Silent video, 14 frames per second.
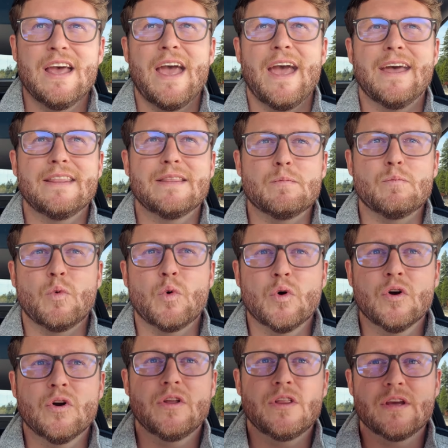And the
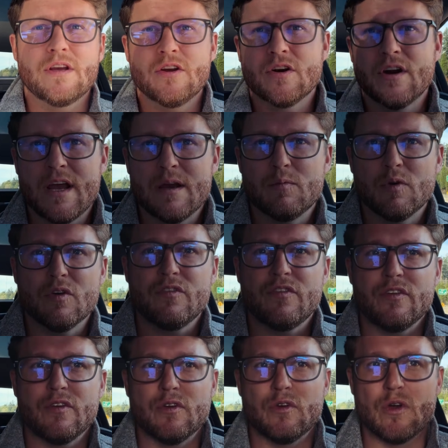more that you're able
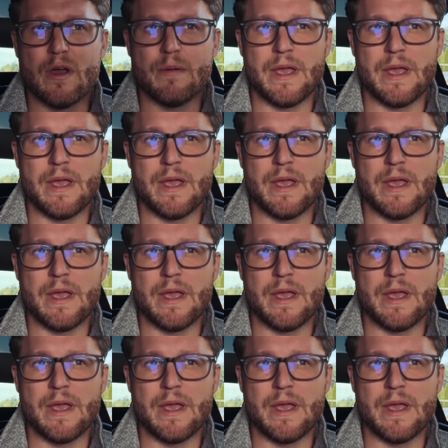to